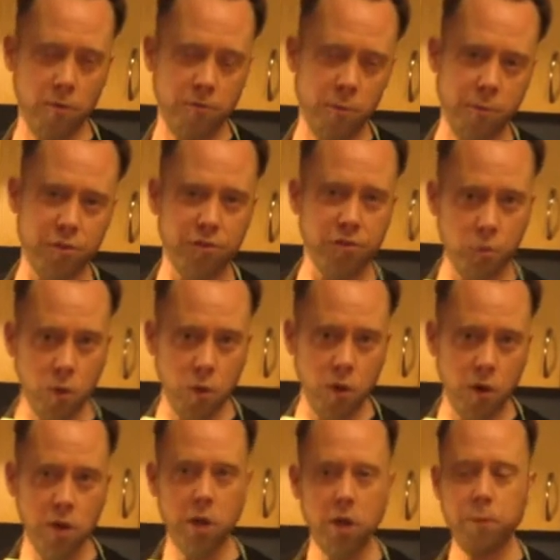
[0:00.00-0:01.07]
from a
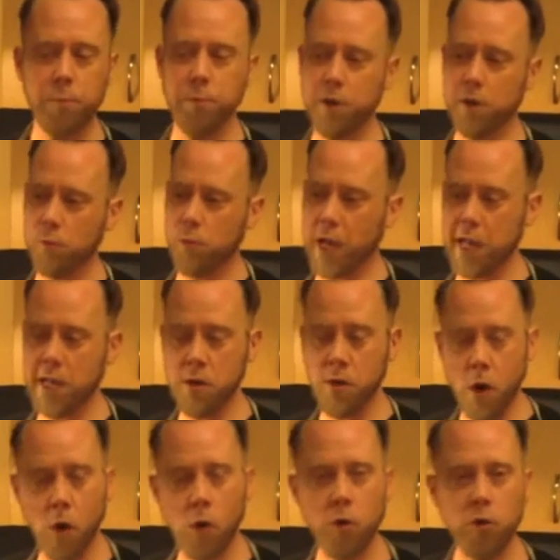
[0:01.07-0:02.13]
store, but when I
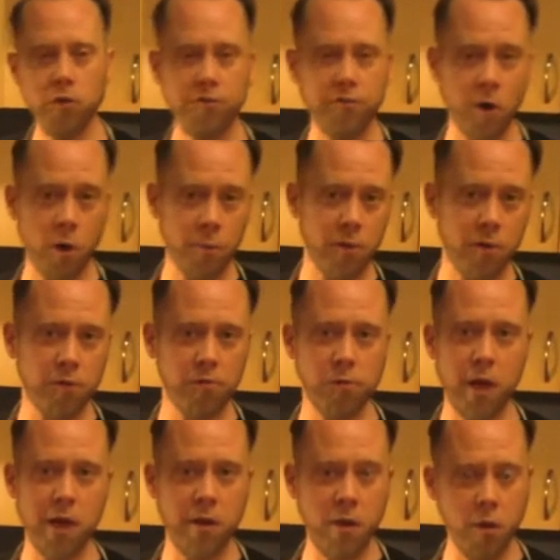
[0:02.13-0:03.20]
know the farmers,
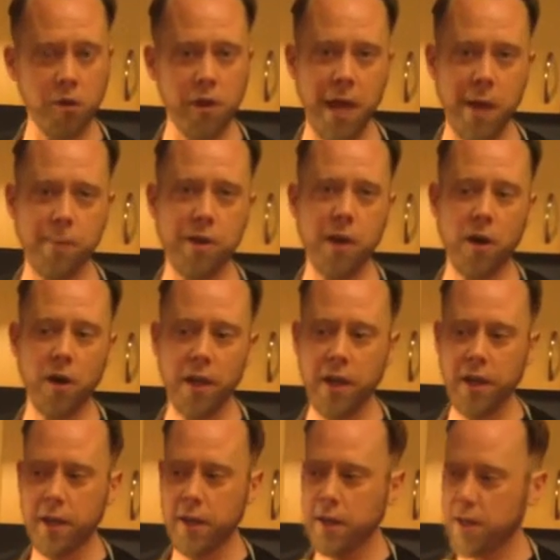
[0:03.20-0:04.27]
when I know the apiary,
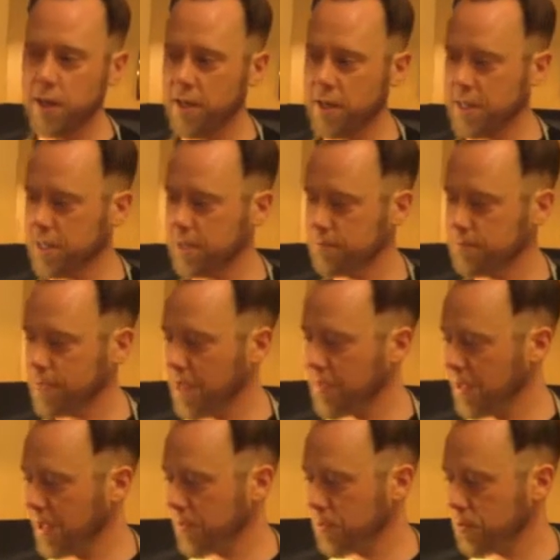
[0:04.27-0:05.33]
I
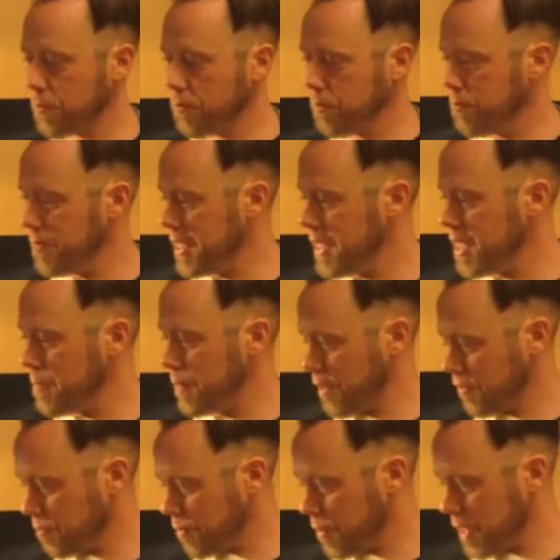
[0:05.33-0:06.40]
think it's a beekeeping
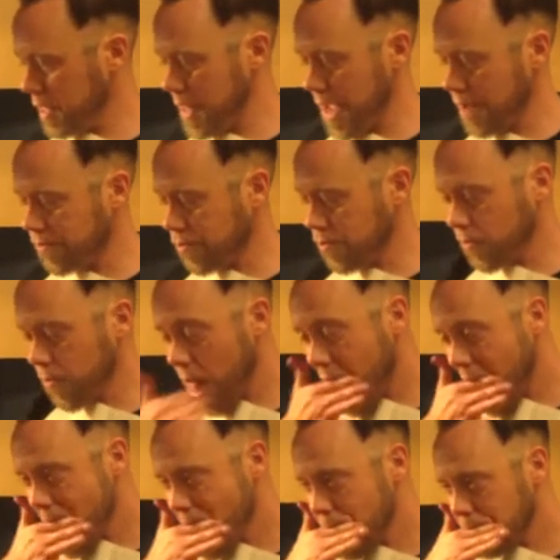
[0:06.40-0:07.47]
is a pretty natural
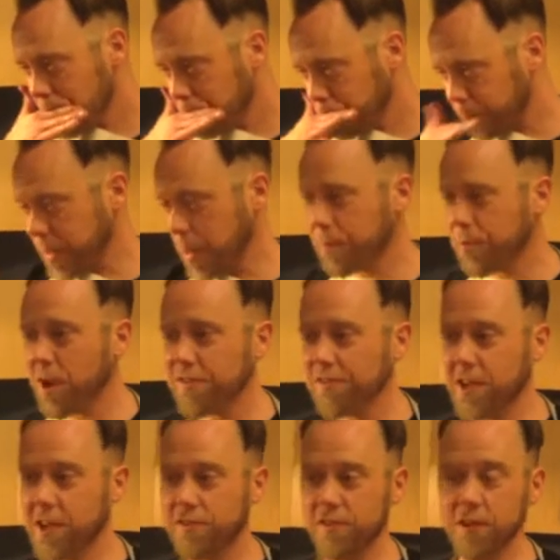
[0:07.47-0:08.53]

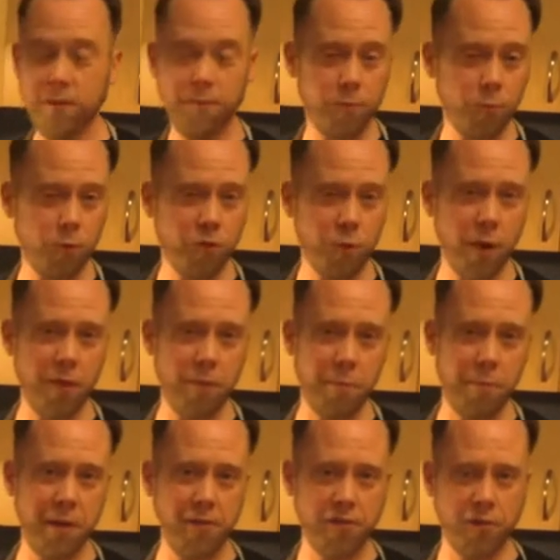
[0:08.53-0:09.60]
process, and with the way the
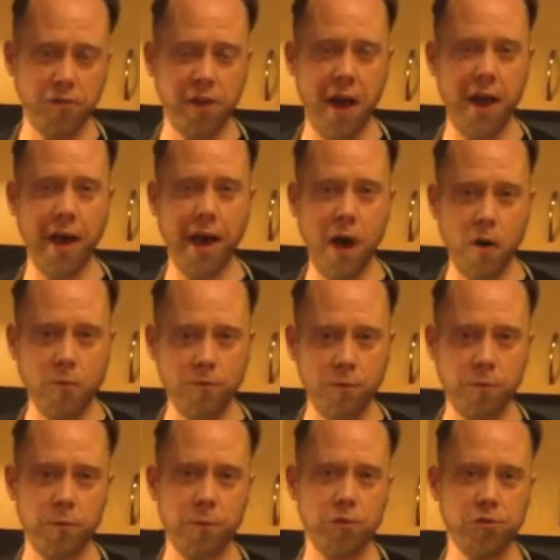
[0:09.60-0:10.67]
bees are dying out from
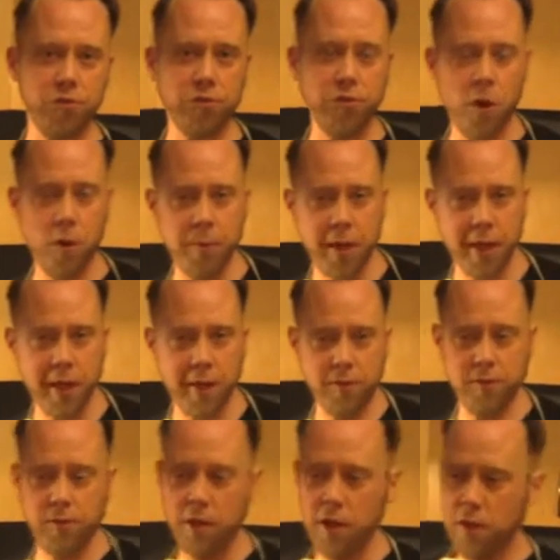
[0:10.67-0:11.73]
commercial farming
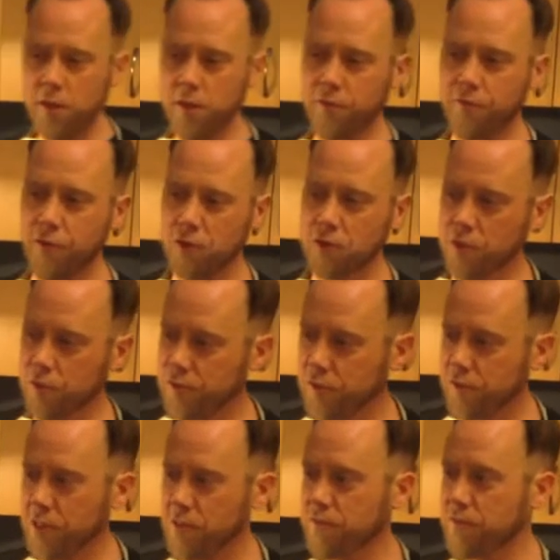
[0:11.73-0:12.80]
and the fructose
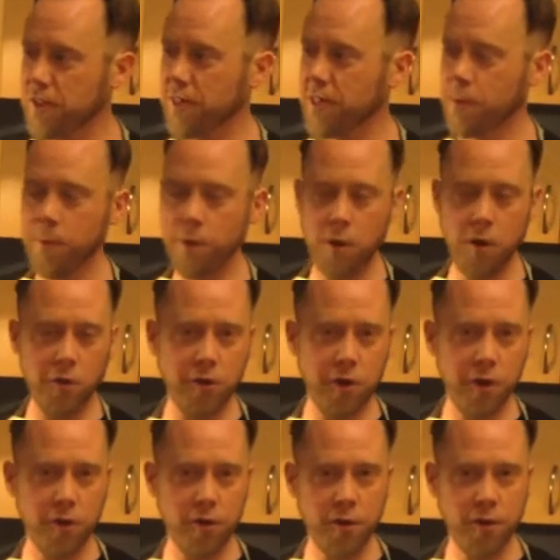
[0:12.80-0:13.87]
that they feed them and all the
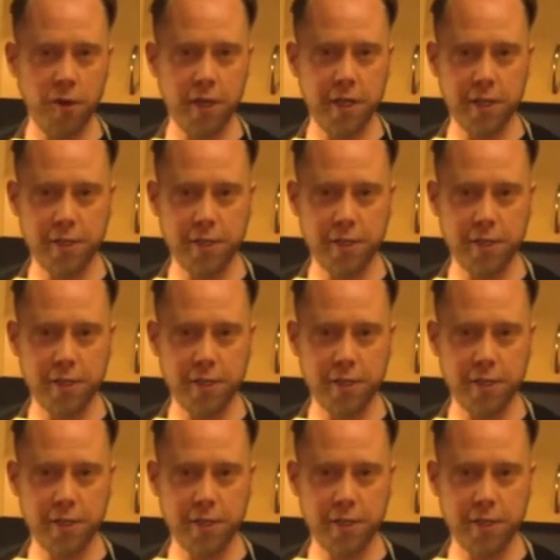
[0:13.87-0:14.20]
other